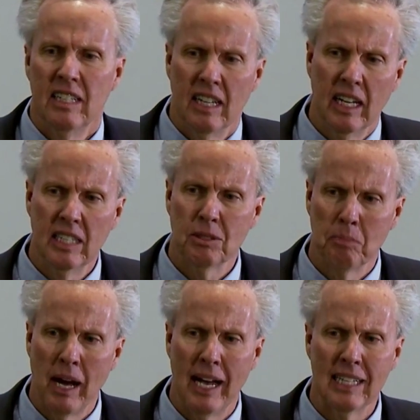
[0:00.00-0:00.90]
And he
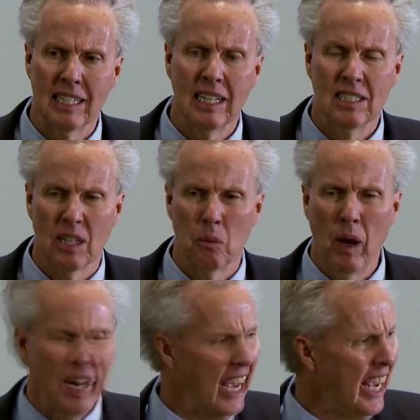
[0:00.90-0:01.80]
smiled and he said,
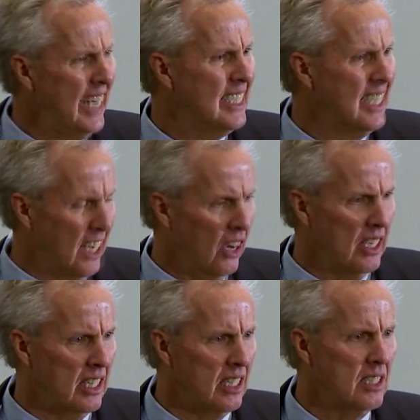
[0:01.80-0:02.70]
well, I hate to tell
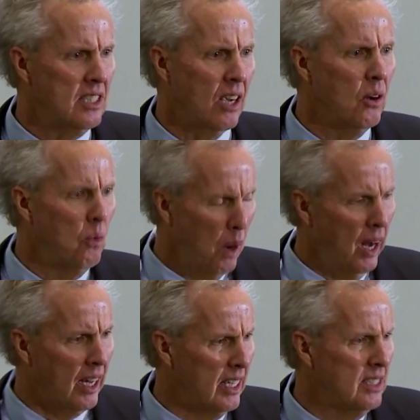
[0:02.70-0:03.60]
you this. I go,
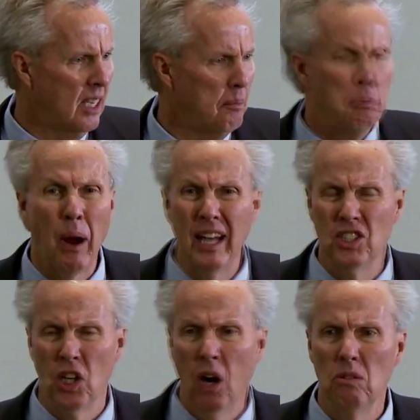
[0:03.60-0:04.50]
what? He said, Brett
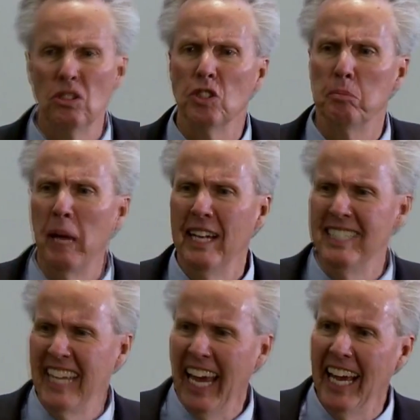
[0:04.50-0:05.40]
Jones has been
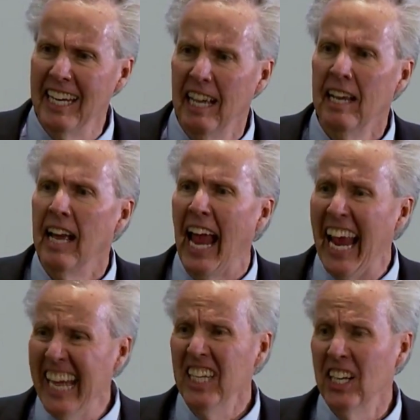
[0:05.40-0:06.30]
dead
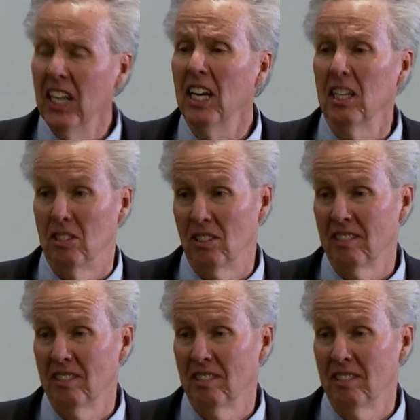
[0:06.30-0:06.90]
8 years.